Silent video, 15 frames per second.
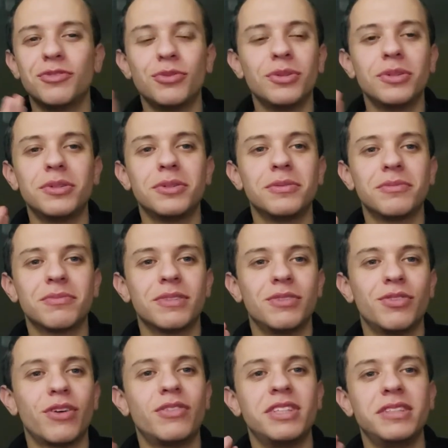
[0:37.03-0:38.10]
If you
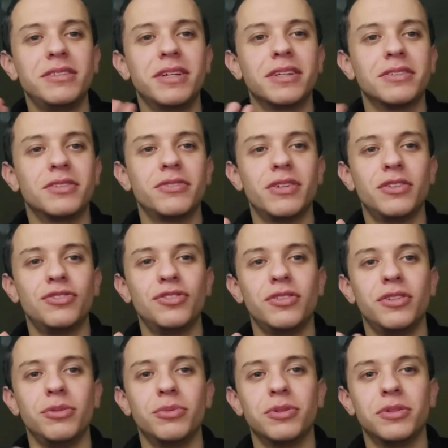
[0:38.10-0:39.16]
have any negative energy that
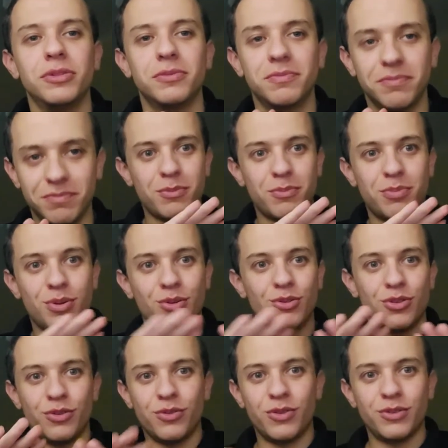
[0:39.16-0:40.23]
you wanna push
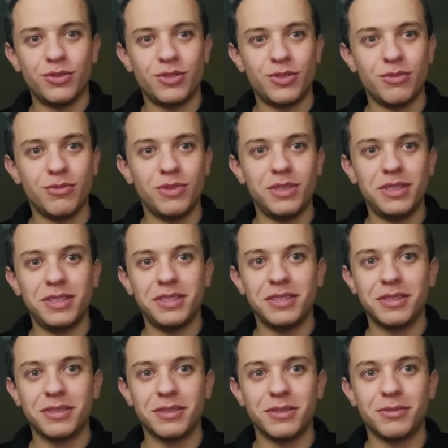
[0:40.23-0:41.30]
off onto me,
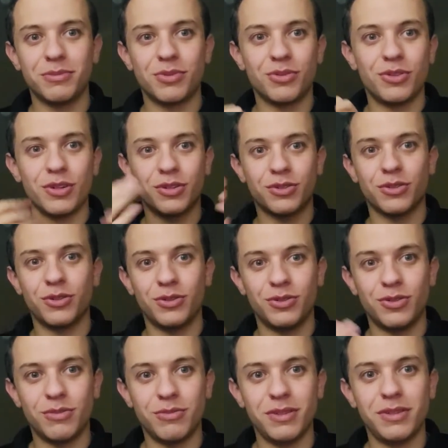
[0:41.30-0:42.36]
project
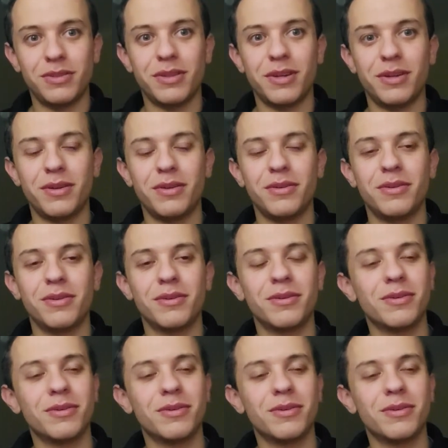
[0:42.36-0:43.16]
onto me, then